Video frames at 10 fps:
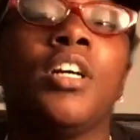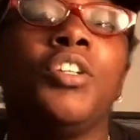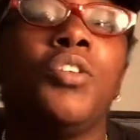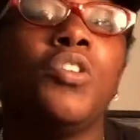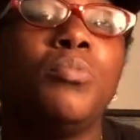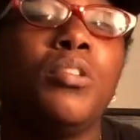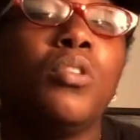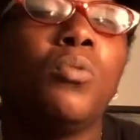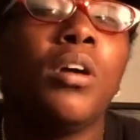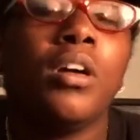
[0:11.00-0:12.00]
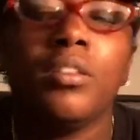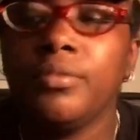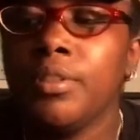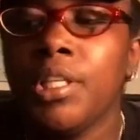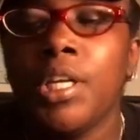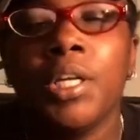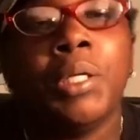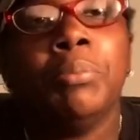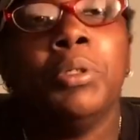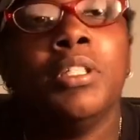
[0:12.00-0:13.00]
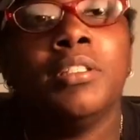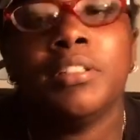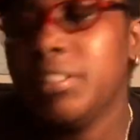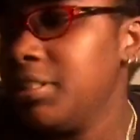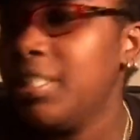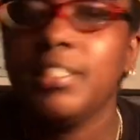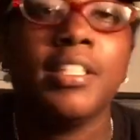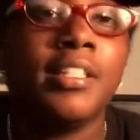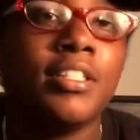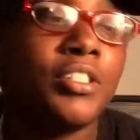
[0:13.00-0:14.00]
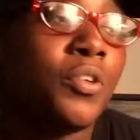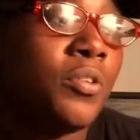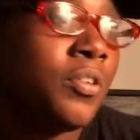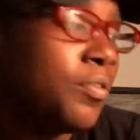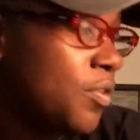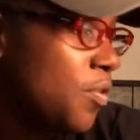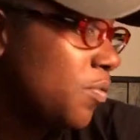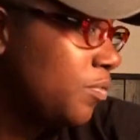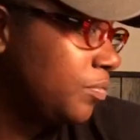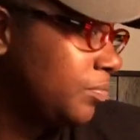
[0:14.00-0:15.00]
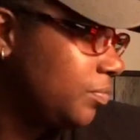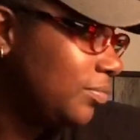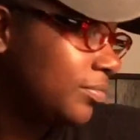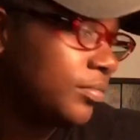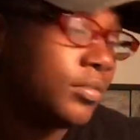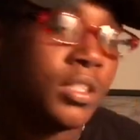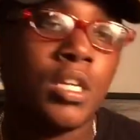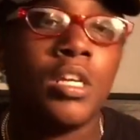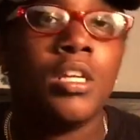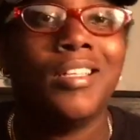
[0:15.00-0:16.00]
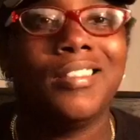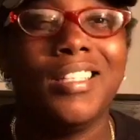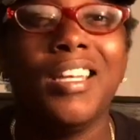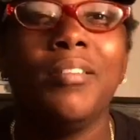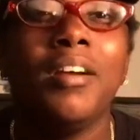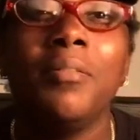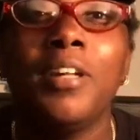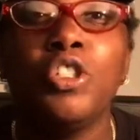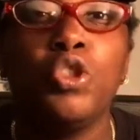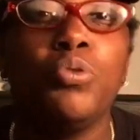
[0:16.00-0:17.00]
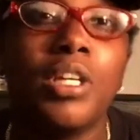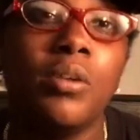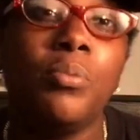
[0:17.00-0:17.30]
I know it's been a while, but let's get the show on the road. Today I'm coming at you with an